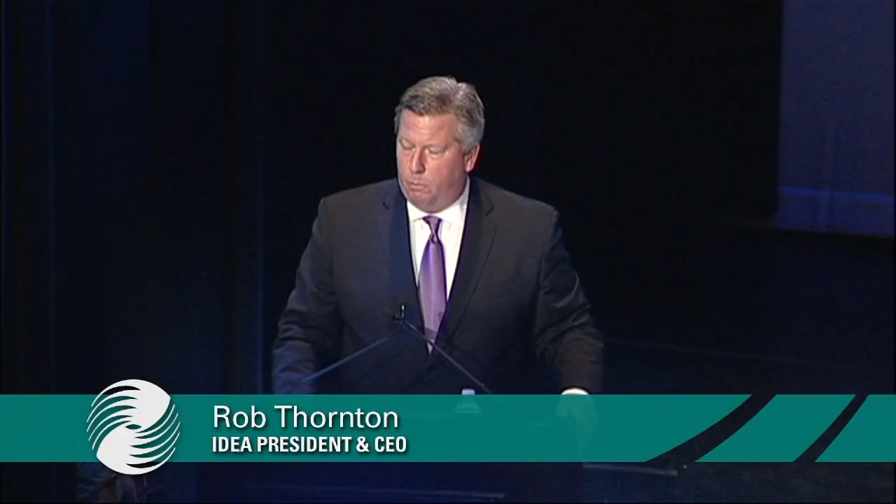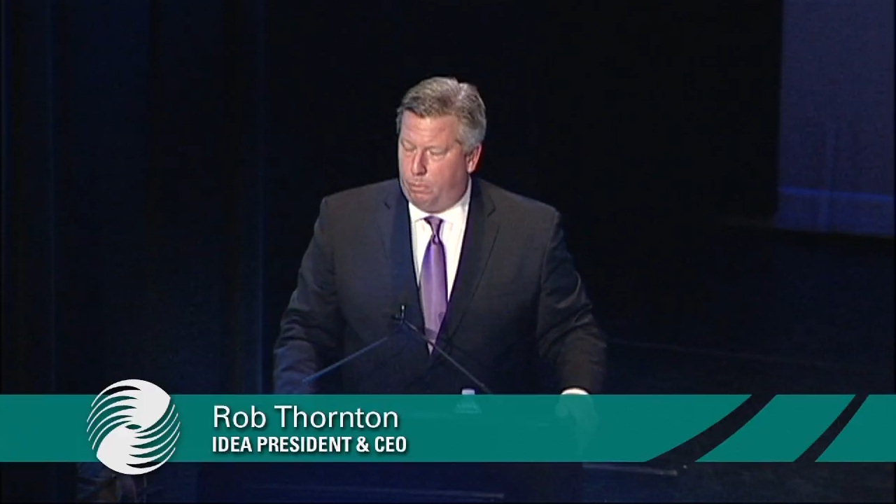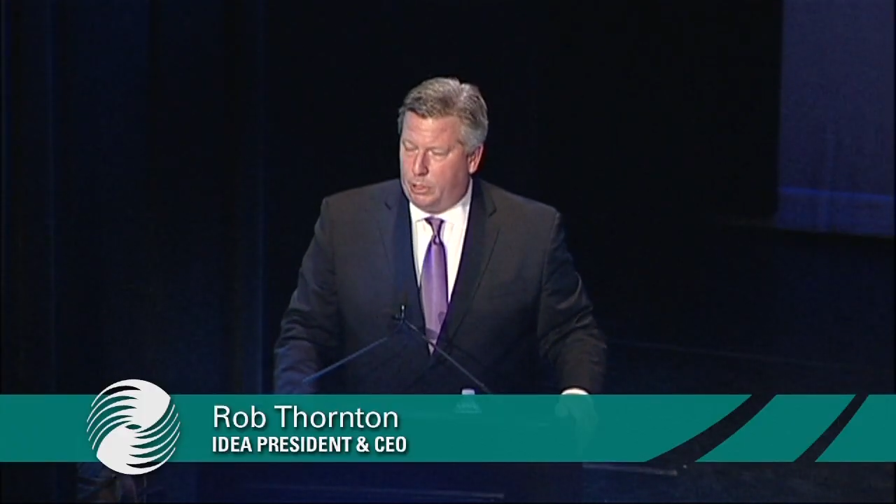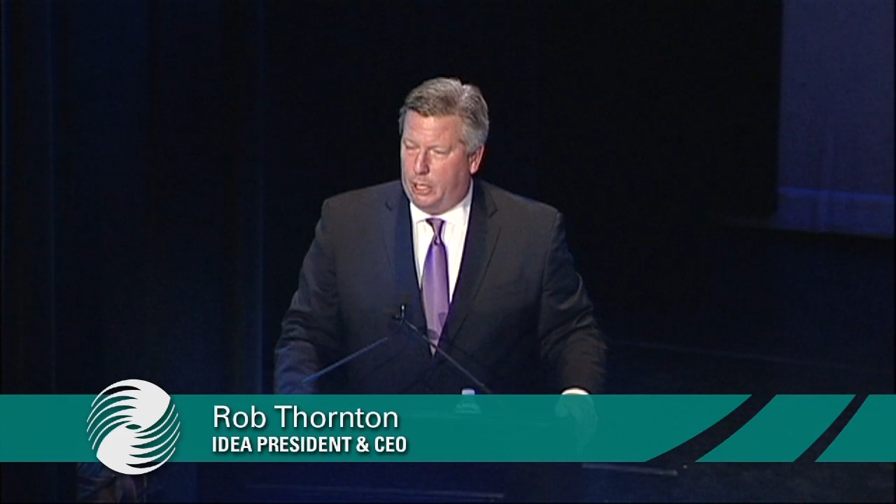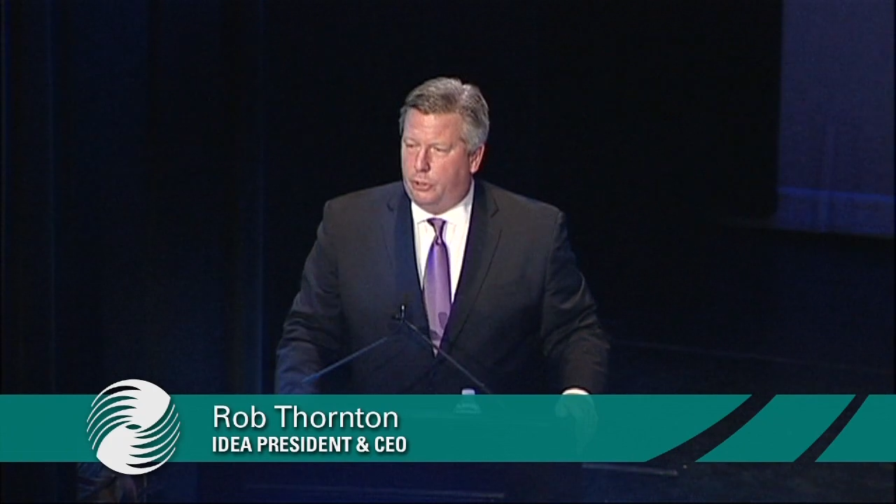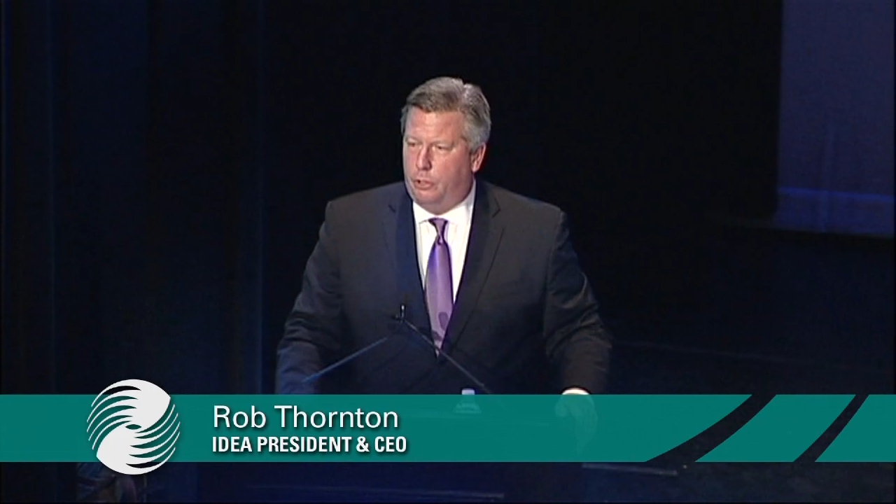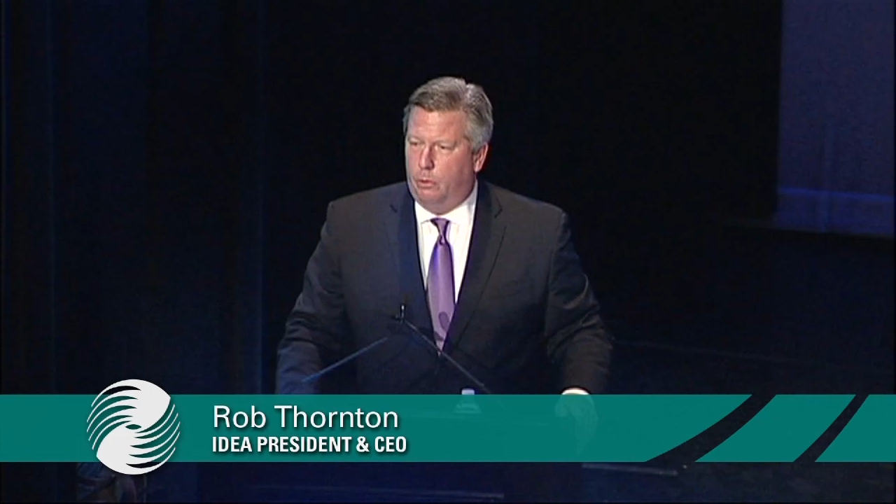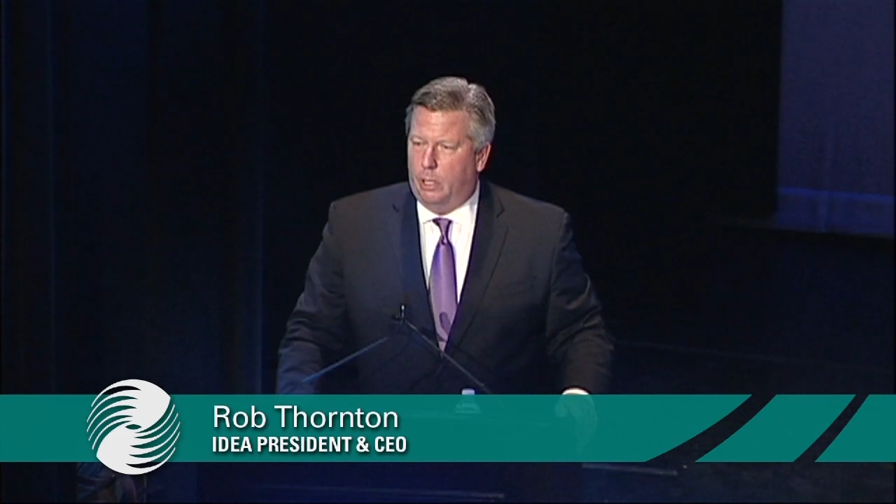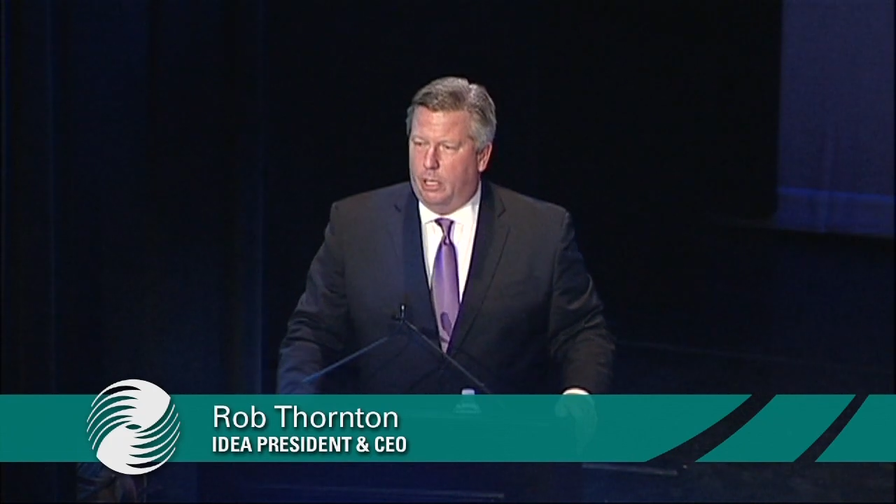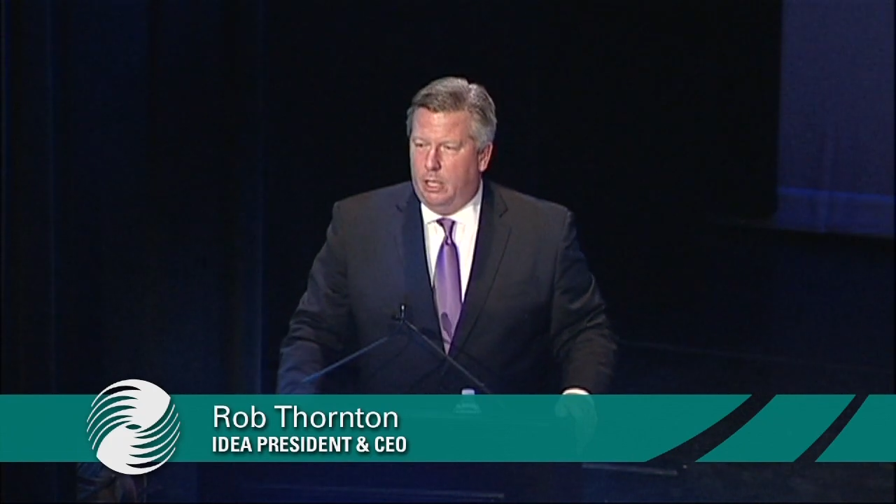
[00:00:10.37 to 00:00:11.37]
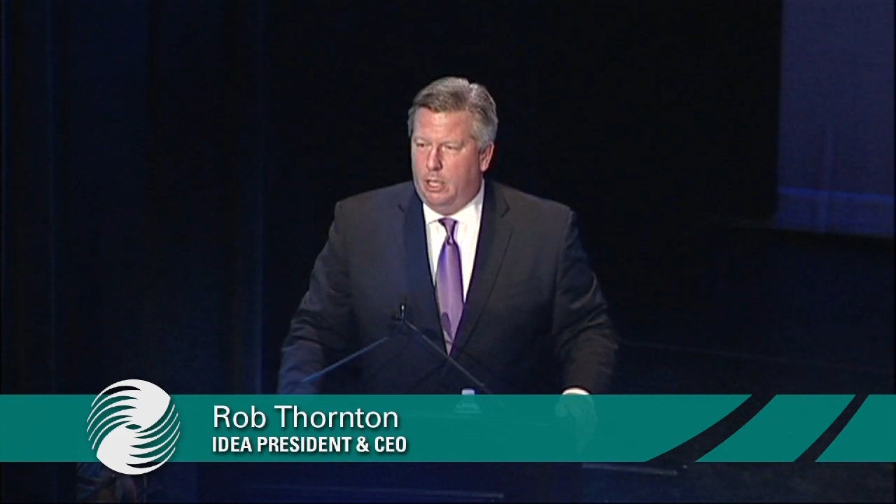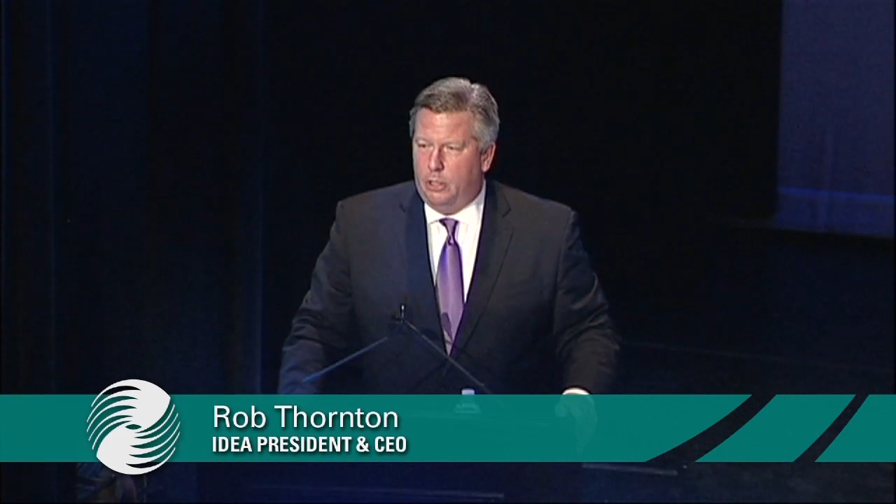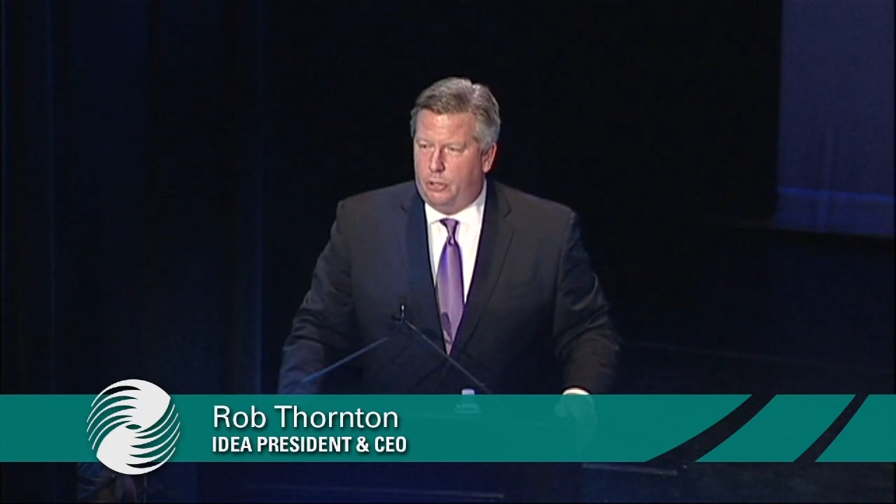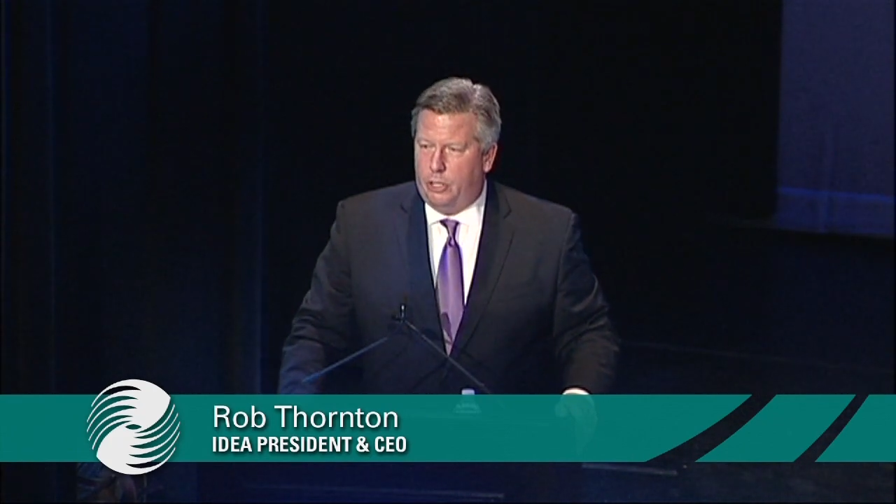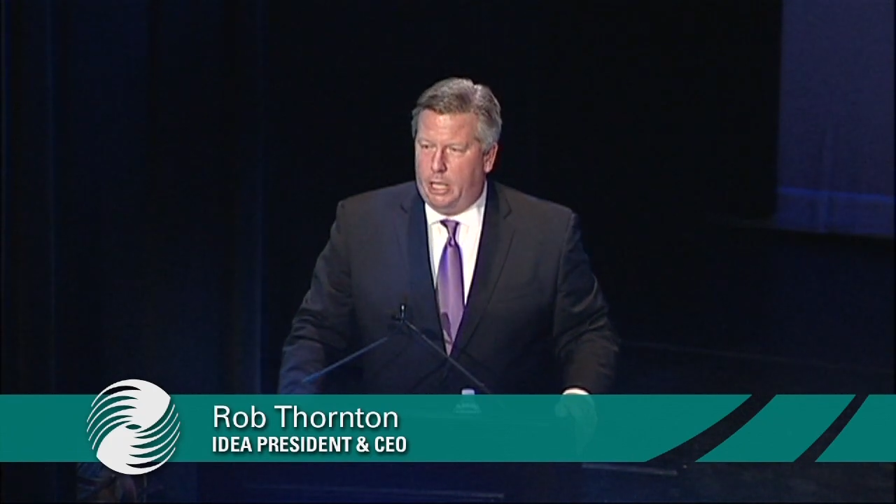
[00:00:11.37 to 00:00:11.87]
presented to the
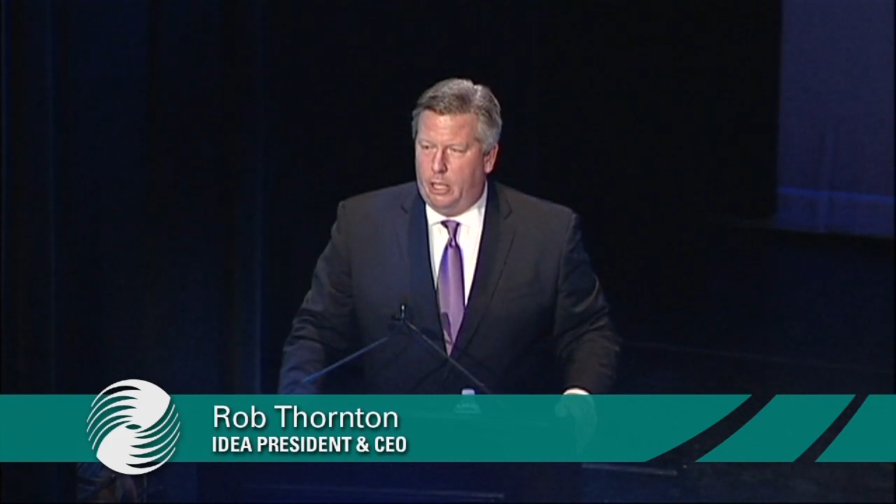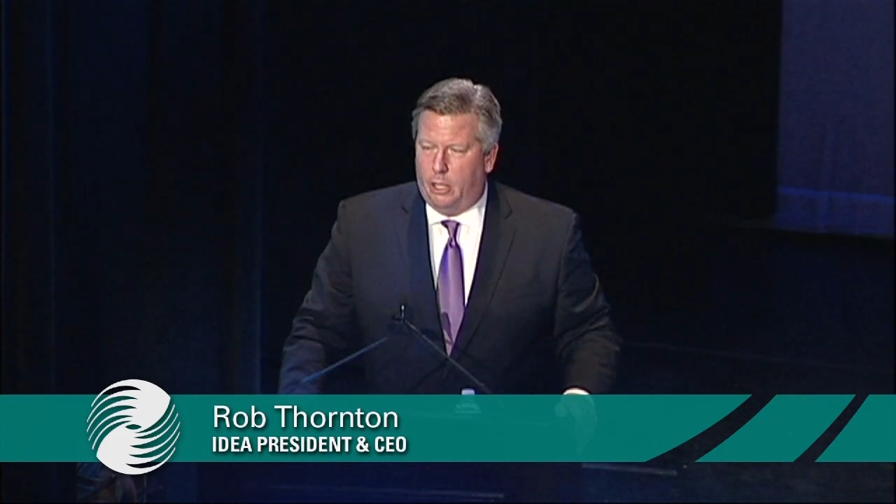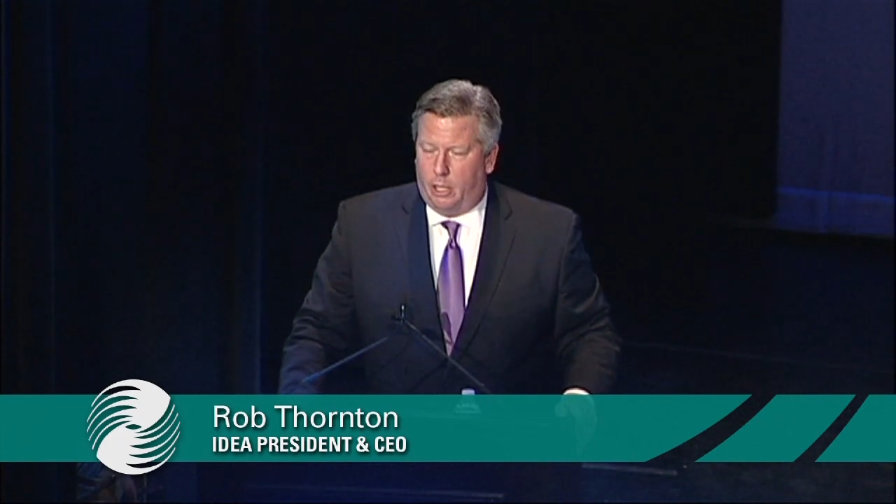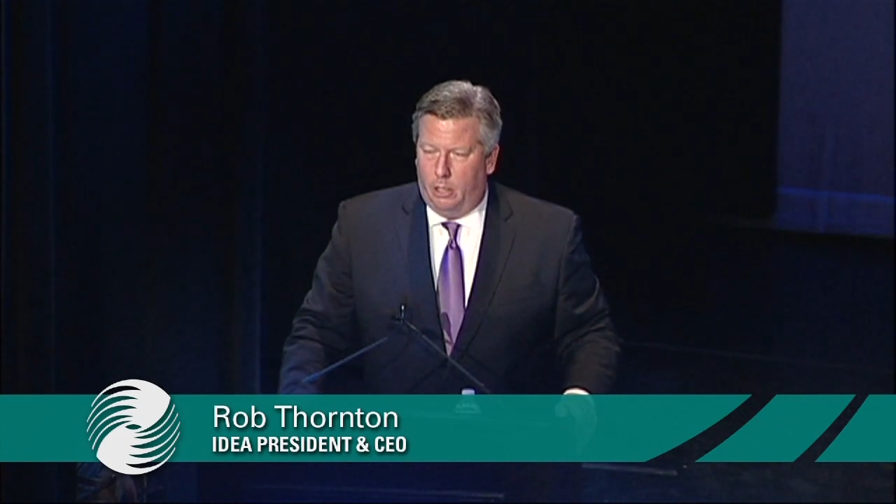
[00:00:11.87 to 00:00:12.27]
city